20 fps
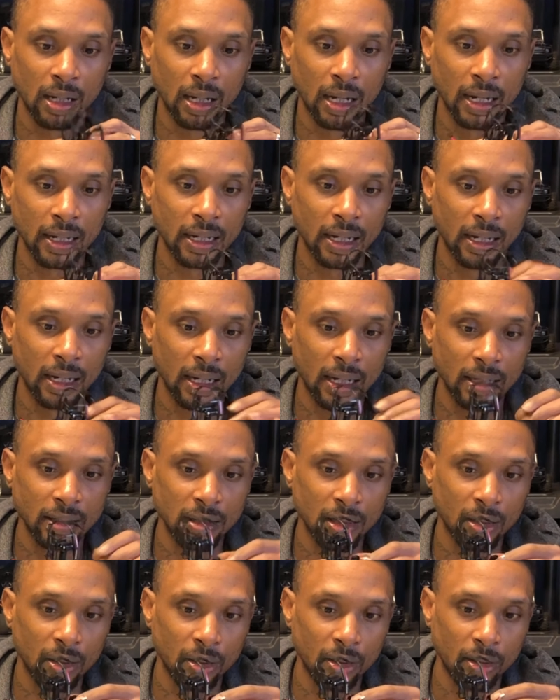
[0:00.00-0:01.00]
I can't, it's a
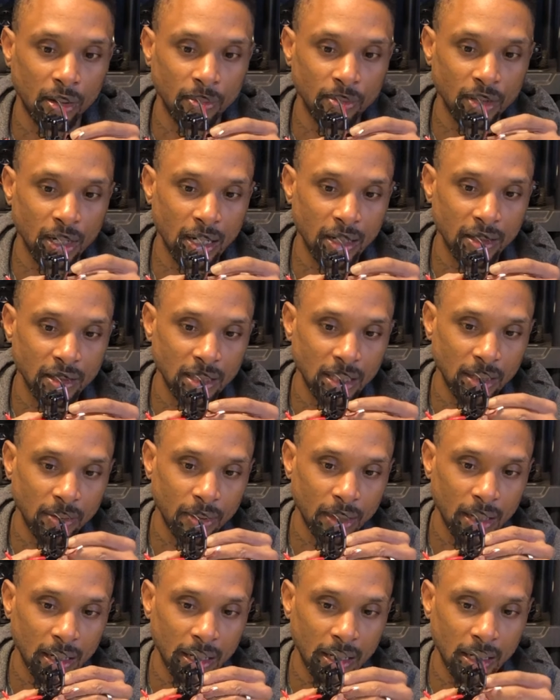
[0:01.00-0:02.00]
little, I'm trying to see
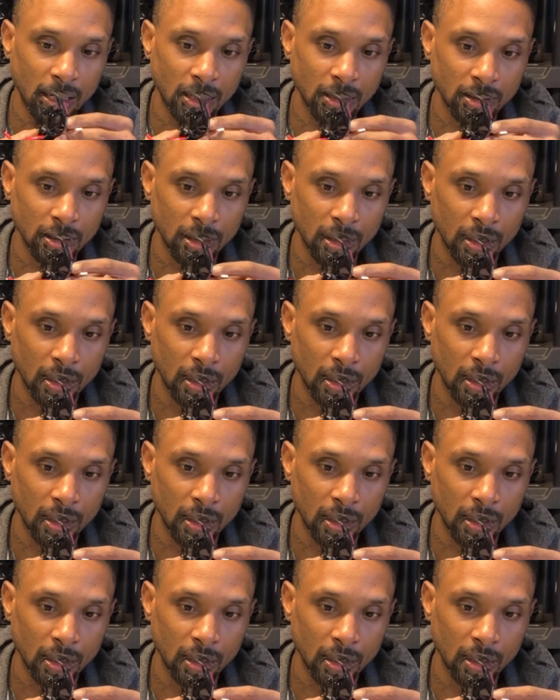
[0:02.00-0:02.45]
what it is.